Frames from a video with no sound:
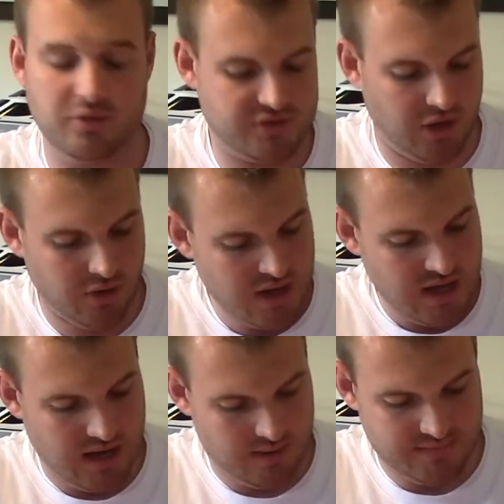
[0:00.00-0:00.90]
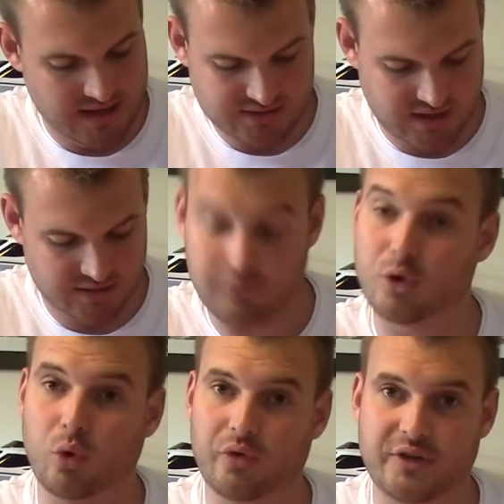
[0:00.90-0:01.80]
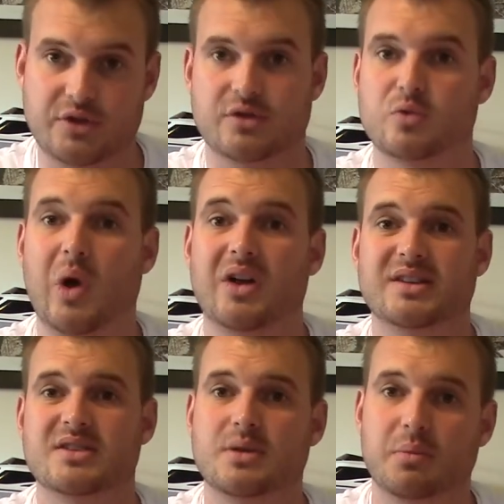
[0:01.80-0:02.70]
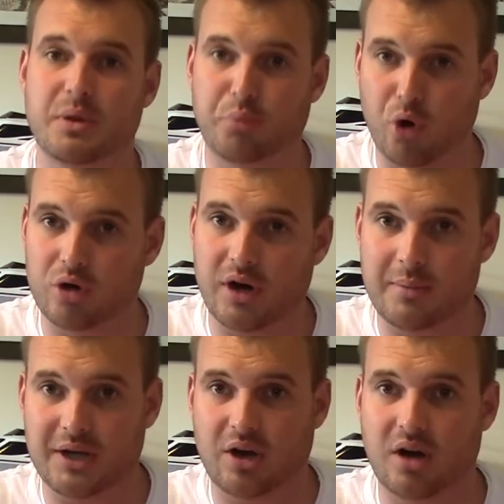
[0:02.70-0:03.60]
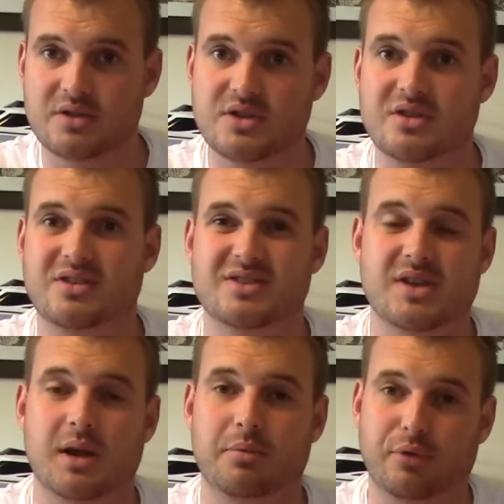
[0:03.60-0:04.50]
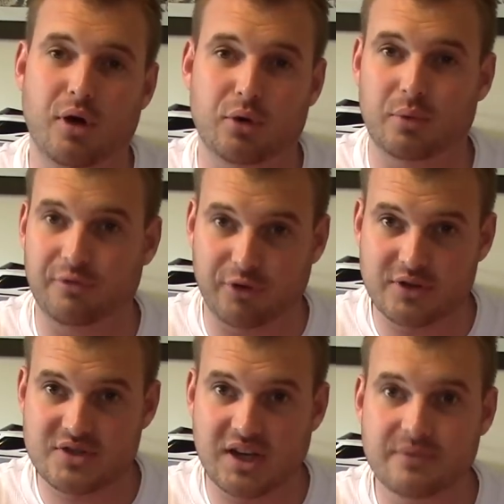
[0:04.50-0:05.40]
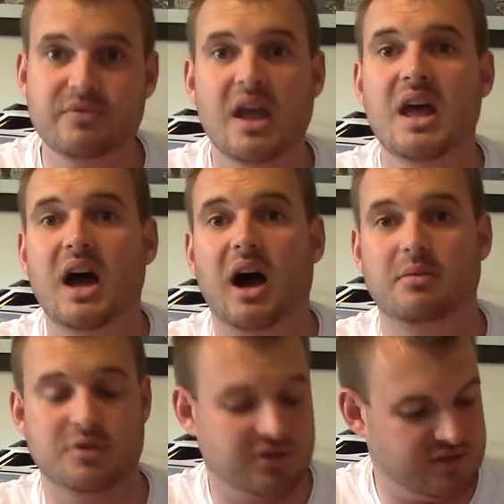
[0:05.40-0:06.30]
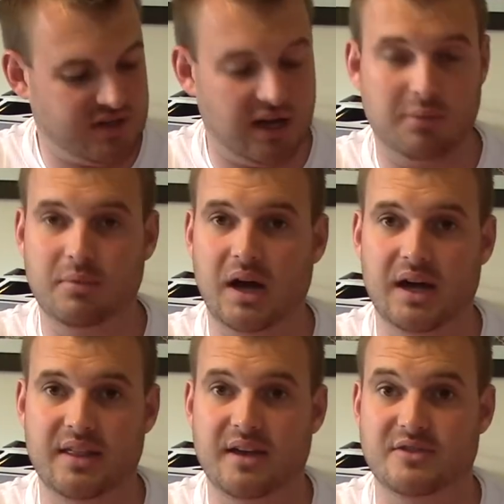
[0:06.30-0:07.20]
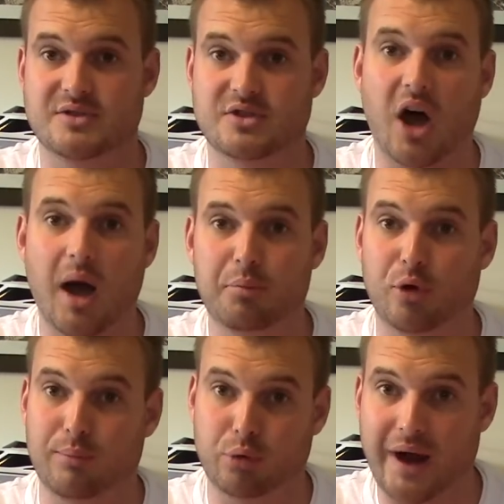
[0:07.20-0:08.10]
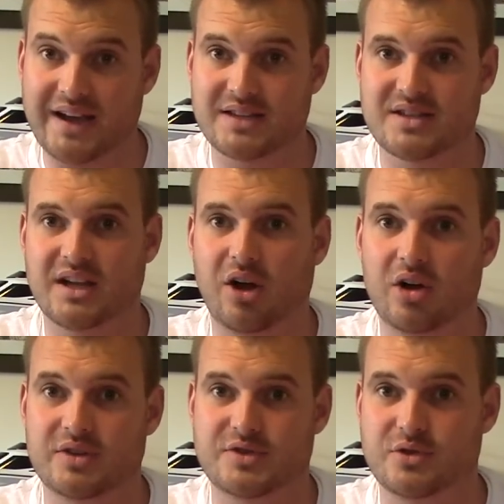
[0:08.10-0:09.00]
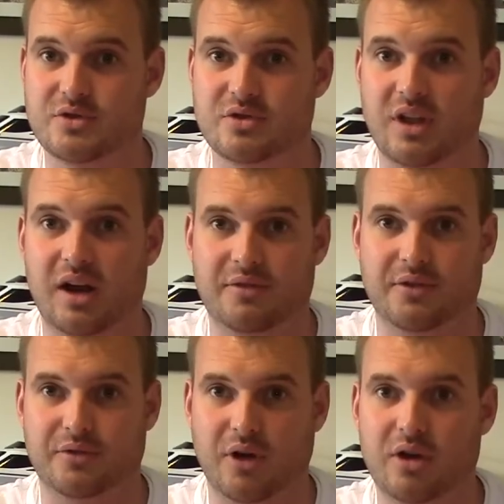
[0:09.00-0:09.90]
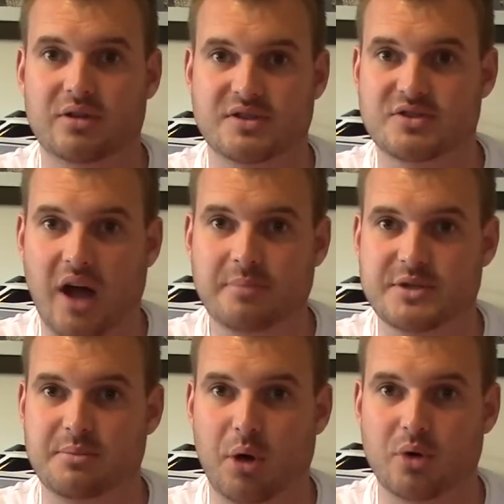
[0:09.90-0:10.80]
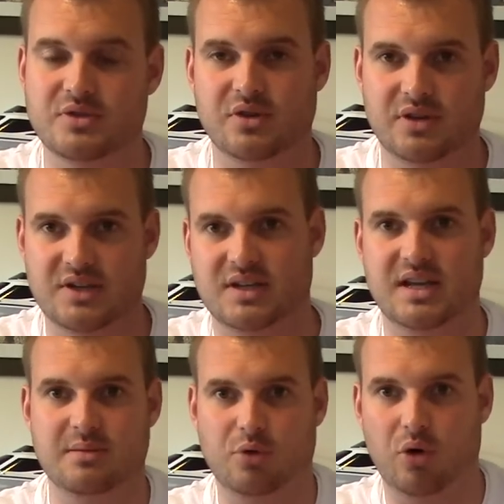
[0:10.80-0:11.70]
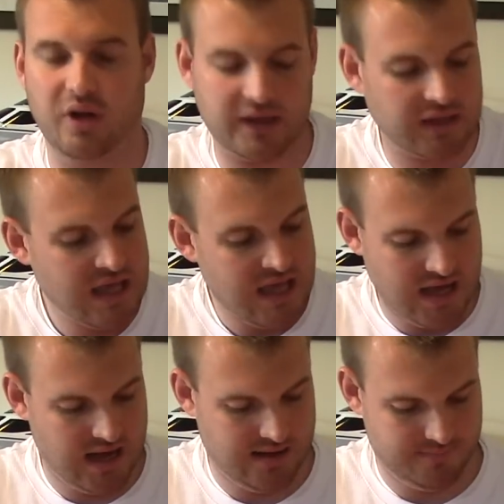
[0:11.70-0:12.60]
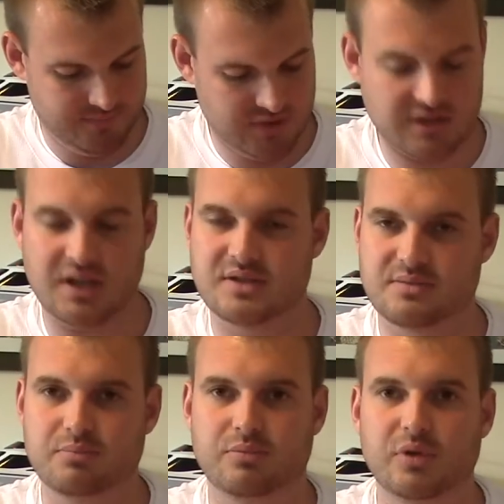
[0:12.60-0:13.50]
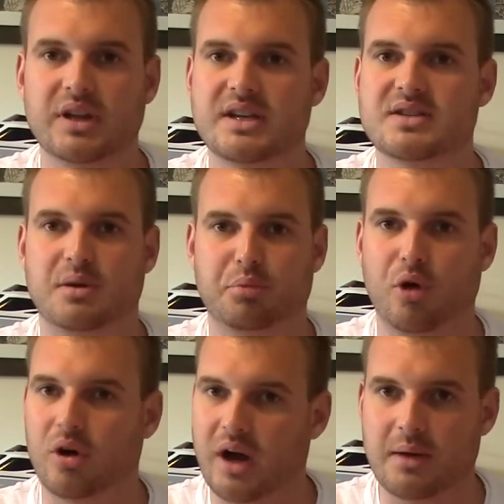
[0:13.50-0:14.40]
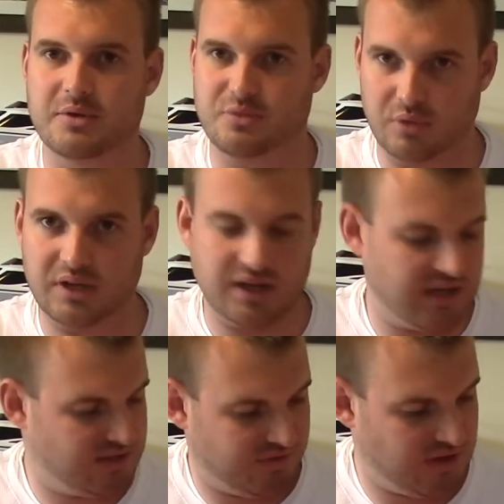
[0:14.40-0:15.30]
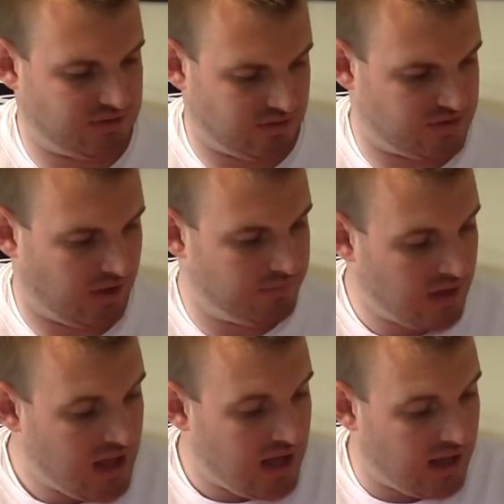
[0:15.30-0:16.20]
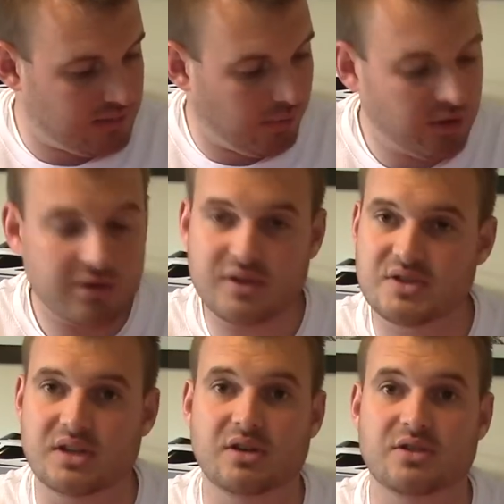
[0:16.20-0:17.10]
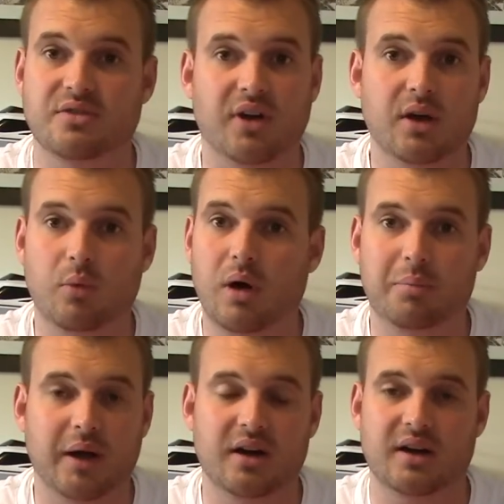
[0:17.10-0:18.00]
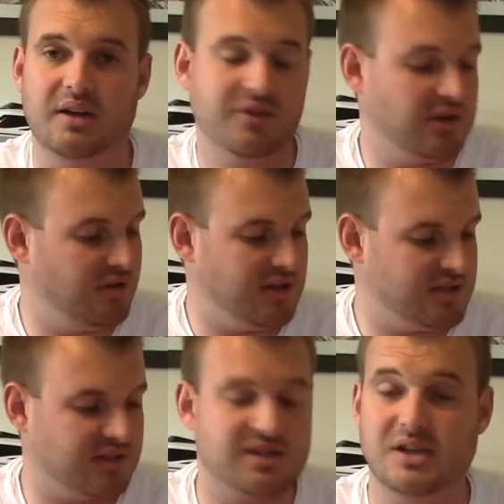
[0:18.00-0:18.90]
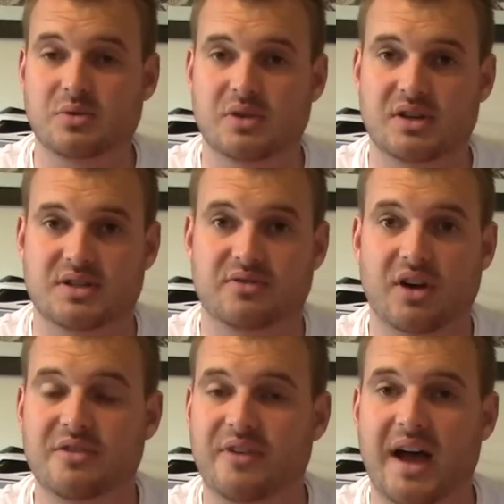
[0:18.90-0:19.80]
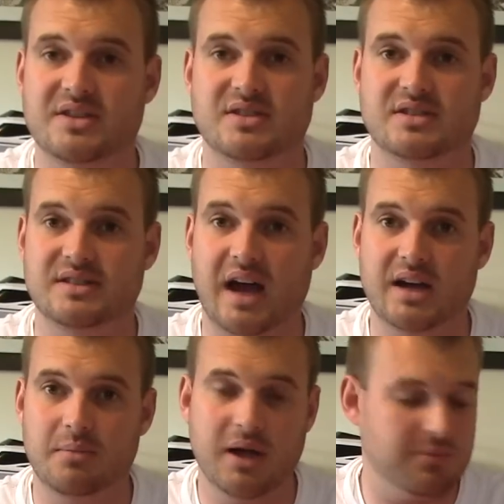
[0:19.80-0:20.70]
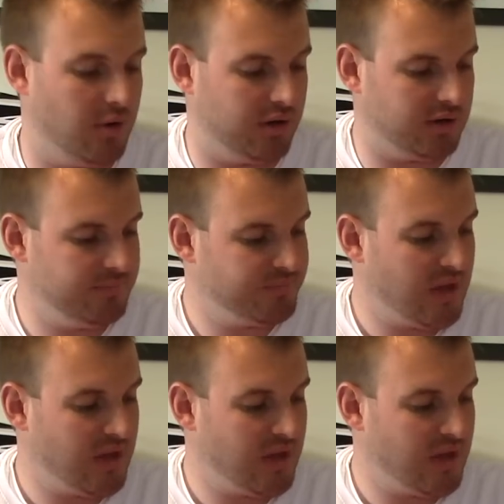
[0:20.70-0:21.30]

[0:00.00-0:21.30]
So that's kind of a cool feature as well. It does come with a programming card, so you can set up throttle reversing. You can set up, they have a stop or a brake as they call it. As soon as you let off the throttle, it stops the boat so it doesn't keep going. It's really easy to program. It's a really nice feature. So the motor that's in here is very well paired. I've had great success with it. It's very fast. It's a dynamite motor.